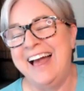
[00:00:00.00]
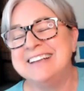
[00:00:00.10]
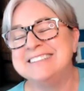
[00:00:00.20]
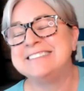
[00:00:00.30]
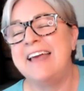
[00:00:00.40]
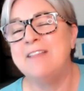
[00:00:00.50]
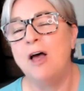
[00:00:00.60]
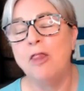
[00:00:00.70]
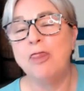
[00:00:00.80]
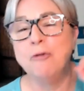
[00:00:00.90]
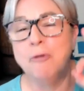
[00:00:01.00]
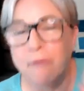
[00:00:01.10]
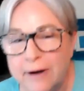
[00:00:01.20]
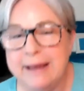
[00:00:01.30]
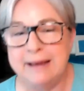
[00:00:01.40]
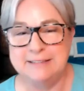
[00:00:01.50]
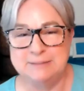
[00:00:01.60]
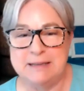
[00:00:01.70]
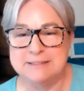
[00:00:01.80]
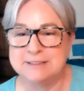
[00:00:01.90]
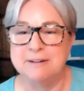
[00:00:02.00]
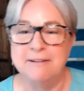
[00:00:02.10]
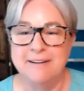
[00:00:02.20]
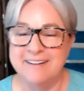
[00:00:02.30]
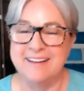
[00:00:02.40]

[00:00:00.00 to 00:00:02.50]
it said um, three, Spencer.